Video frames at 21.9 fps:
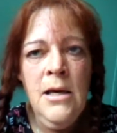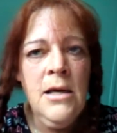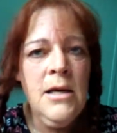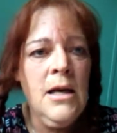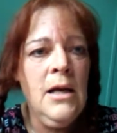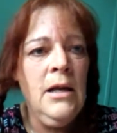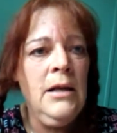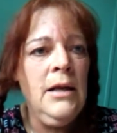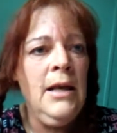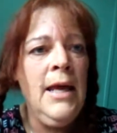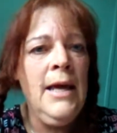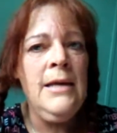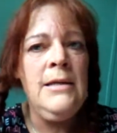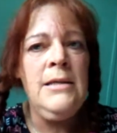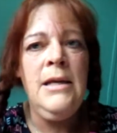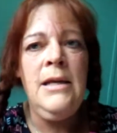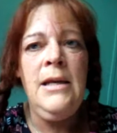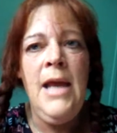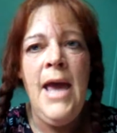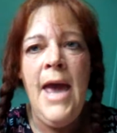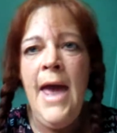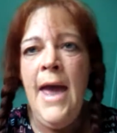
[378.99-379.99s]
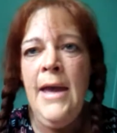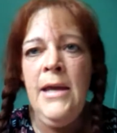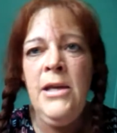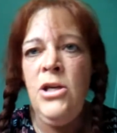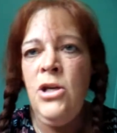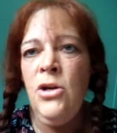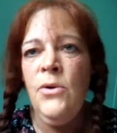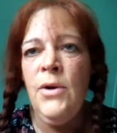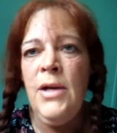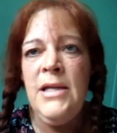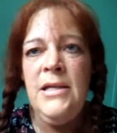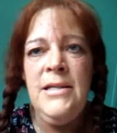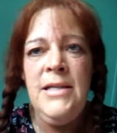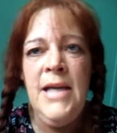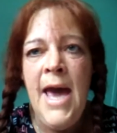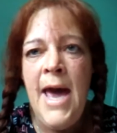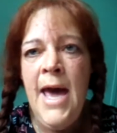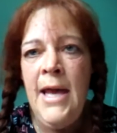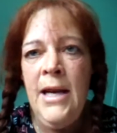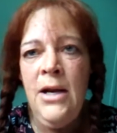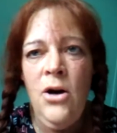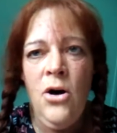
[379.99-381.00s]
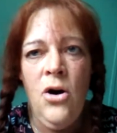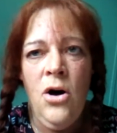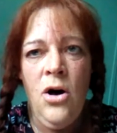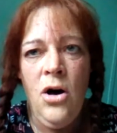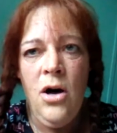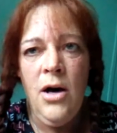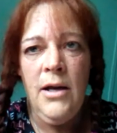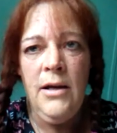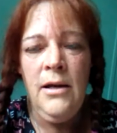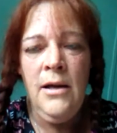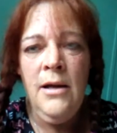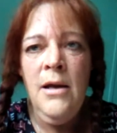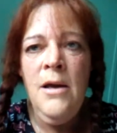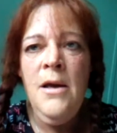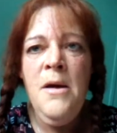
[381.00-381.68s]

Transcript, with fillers: collected accurate data on,